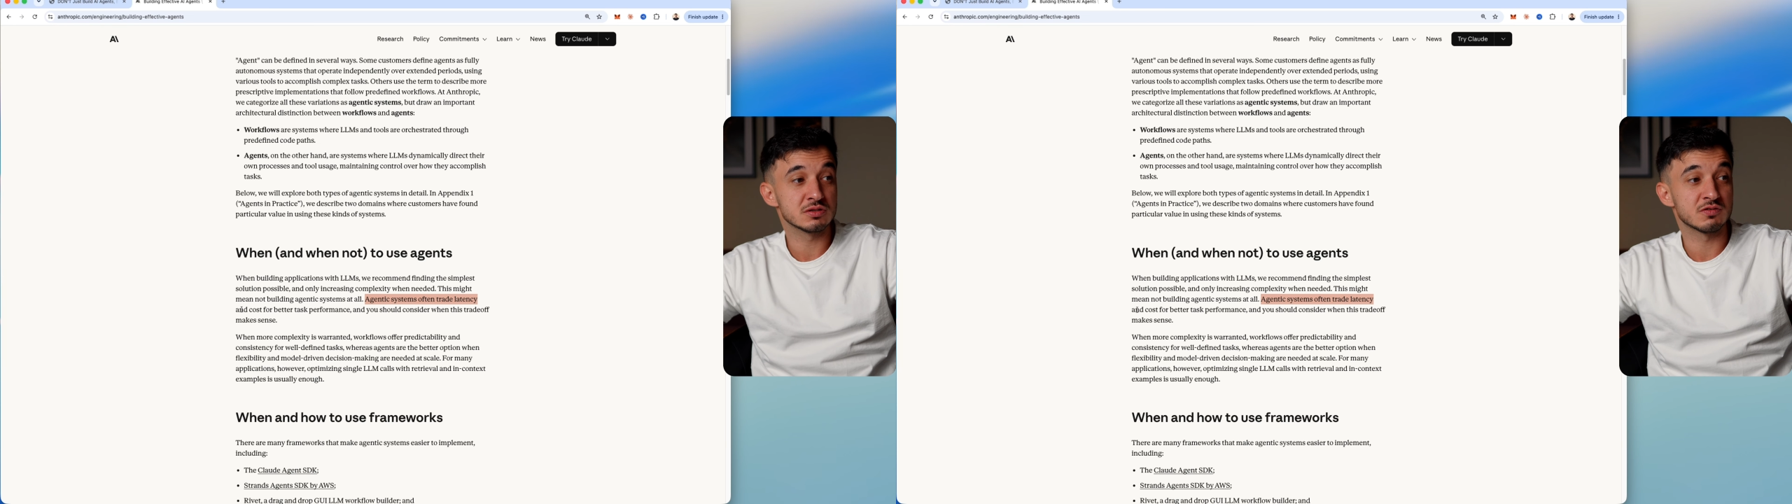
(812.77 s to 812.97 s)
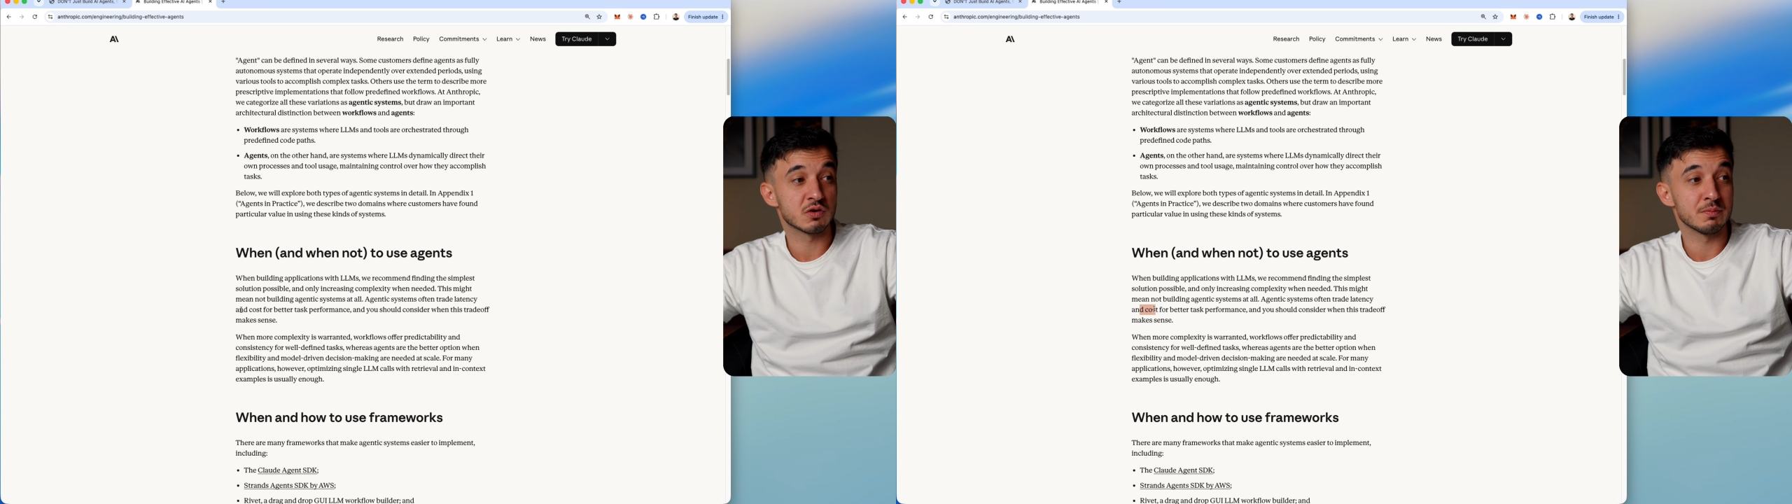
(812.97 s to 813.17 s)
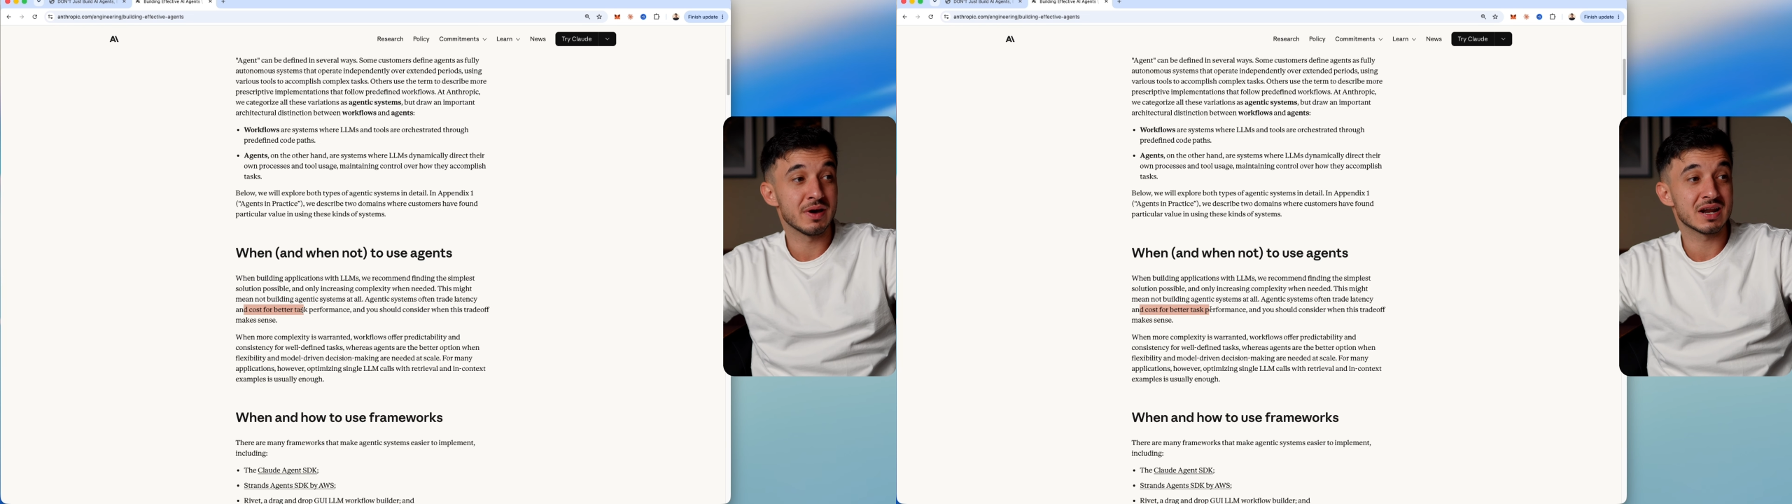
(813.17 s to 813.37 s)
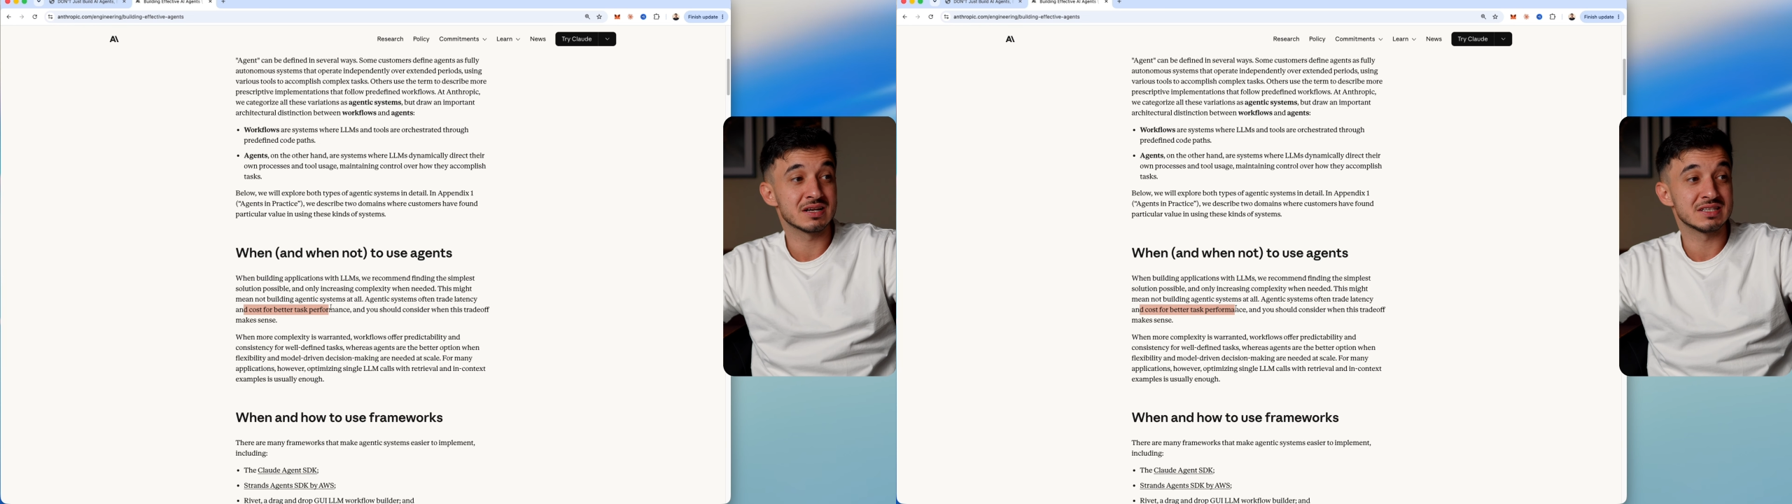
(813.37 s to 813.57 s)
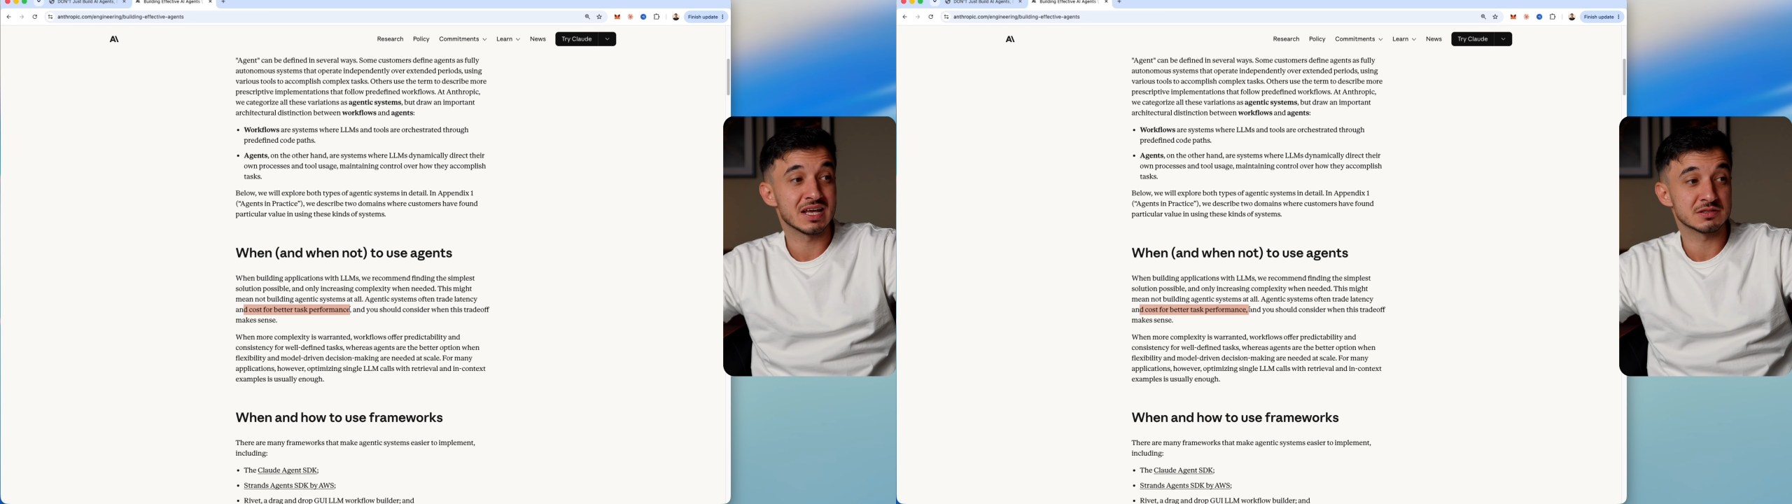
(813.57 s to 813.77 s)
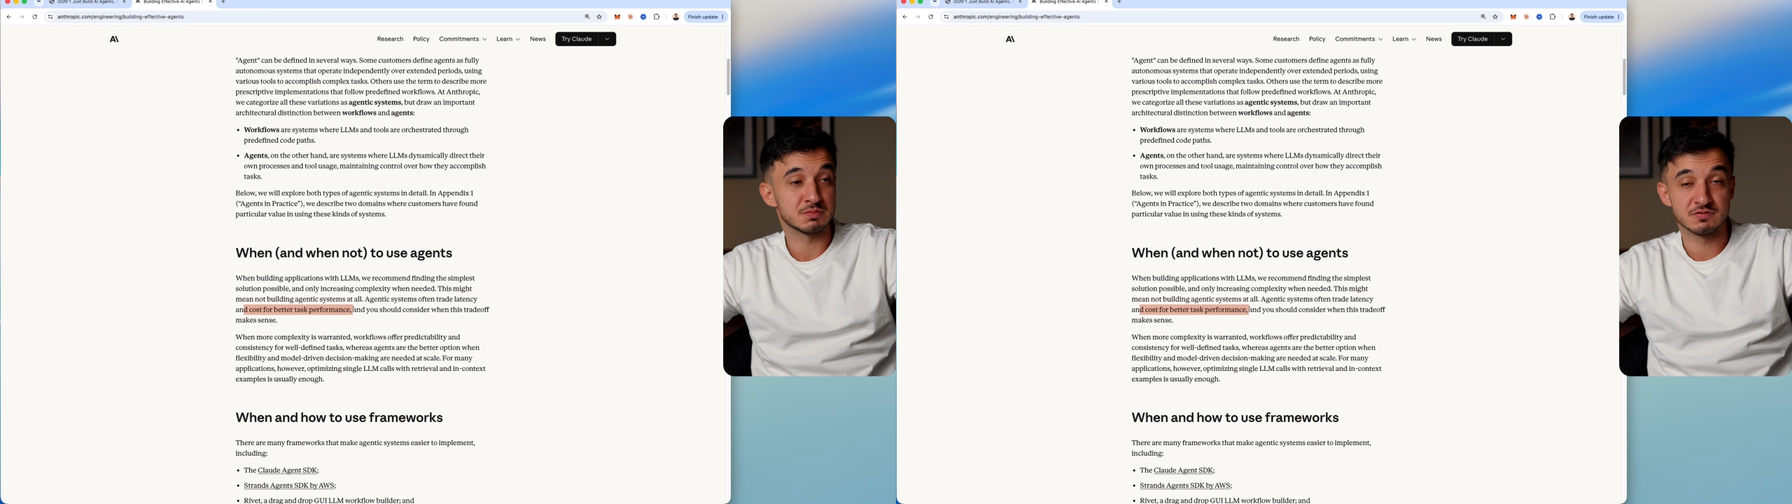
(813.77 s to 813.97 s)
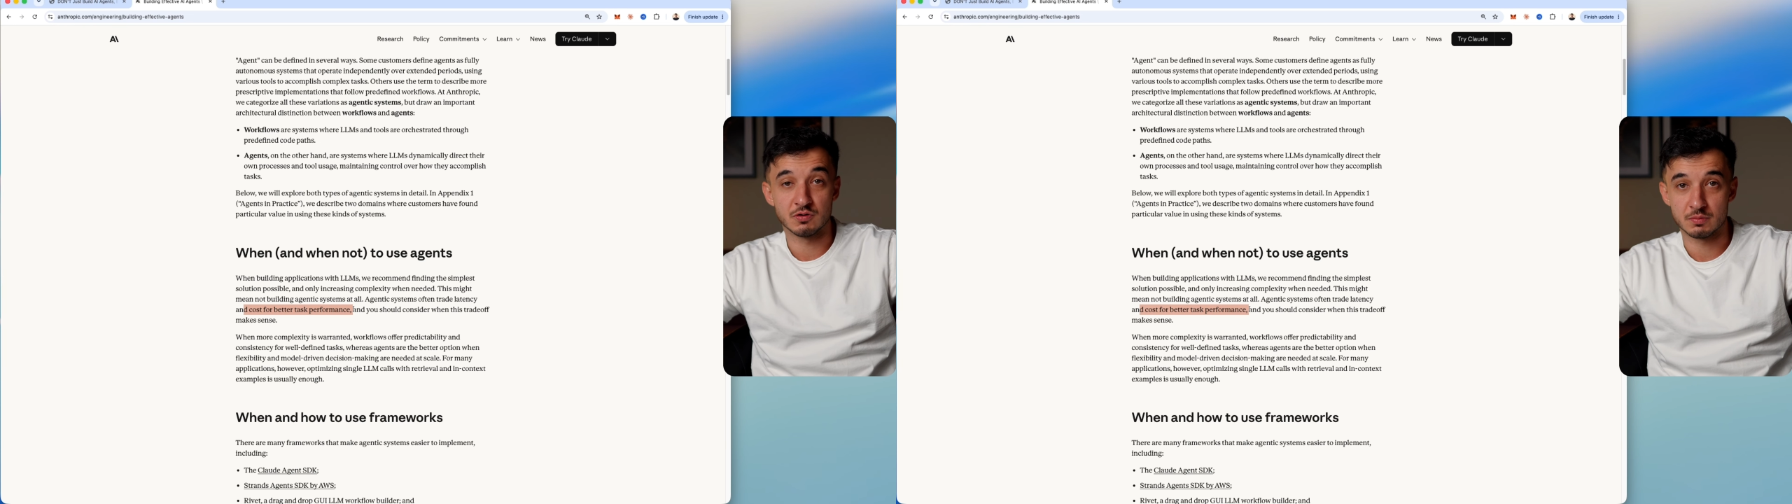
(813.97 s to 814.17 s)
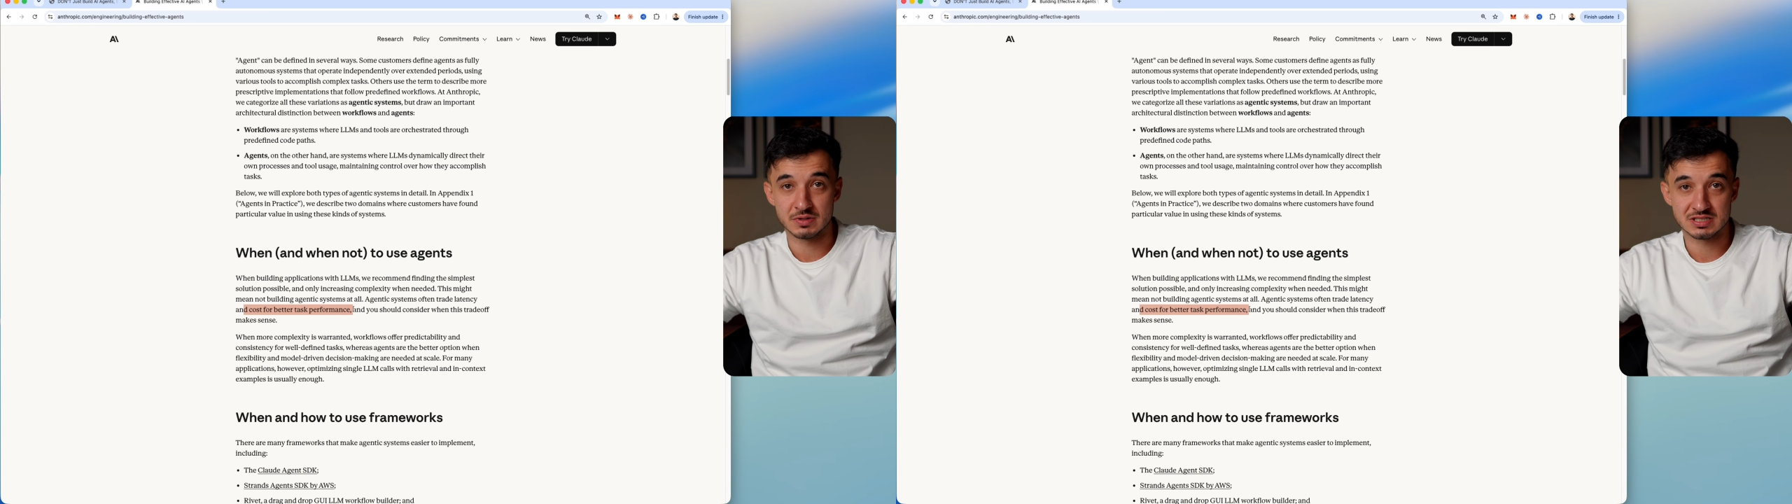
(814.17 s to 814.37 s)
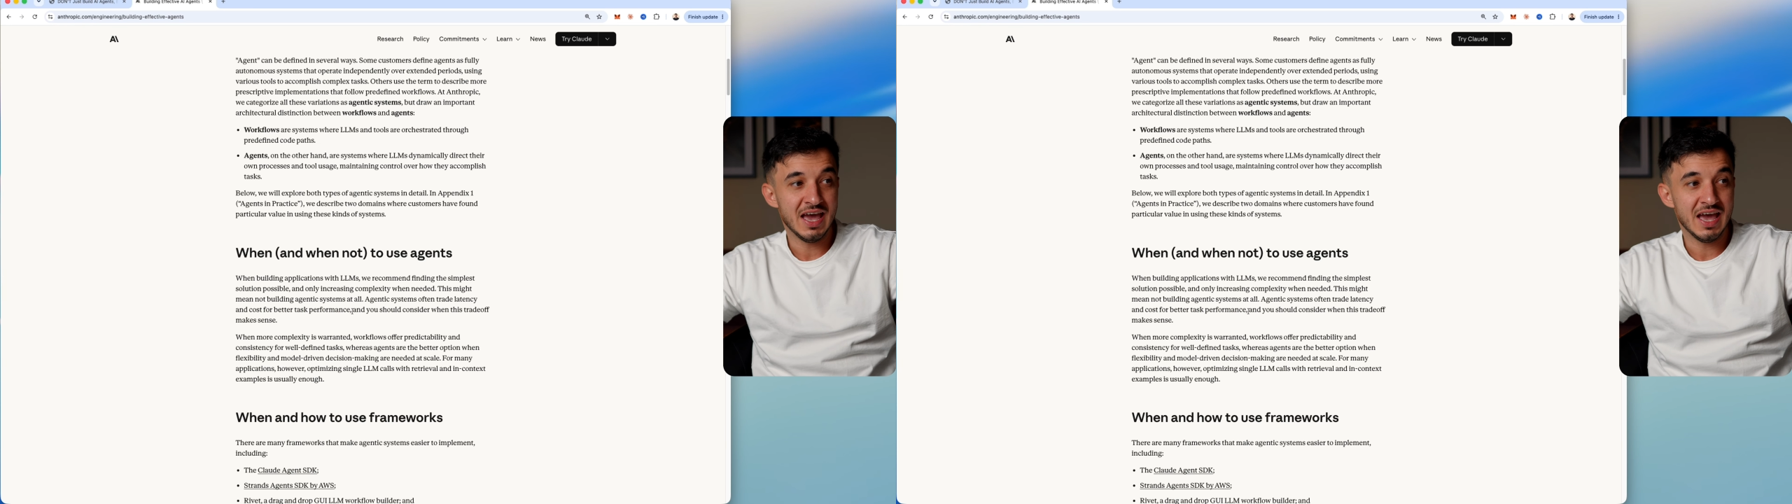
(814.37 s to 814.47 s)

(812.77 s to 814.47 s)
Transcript: for better task performance.